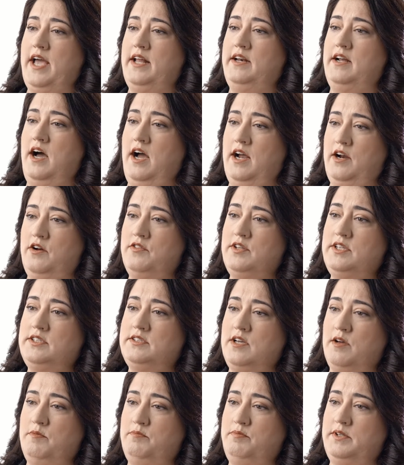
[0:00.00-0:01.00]
and hire these
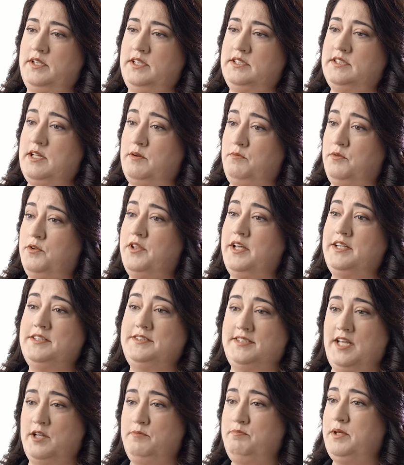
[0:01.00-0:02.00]
companies that will then
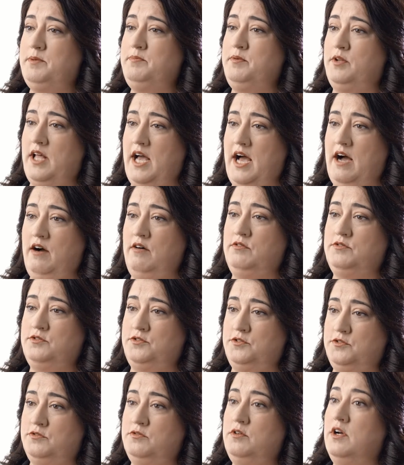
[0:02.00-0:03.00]
send people out
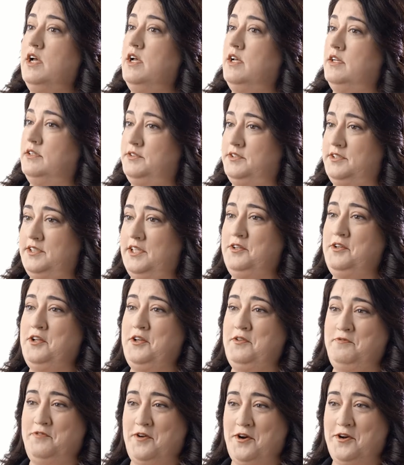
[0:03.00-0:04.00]
to sit
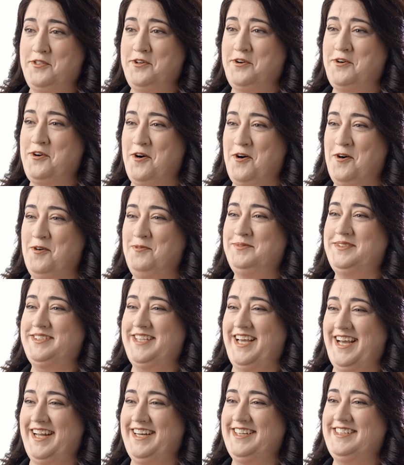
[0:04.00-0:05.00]
in front of their homes
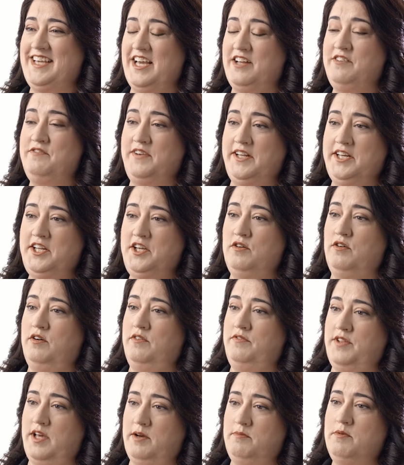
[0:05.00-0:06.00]
and get video
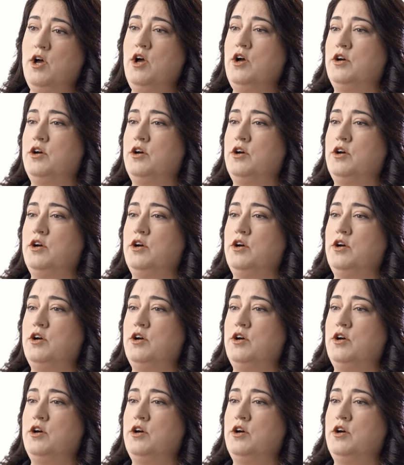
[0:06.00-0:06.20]
of them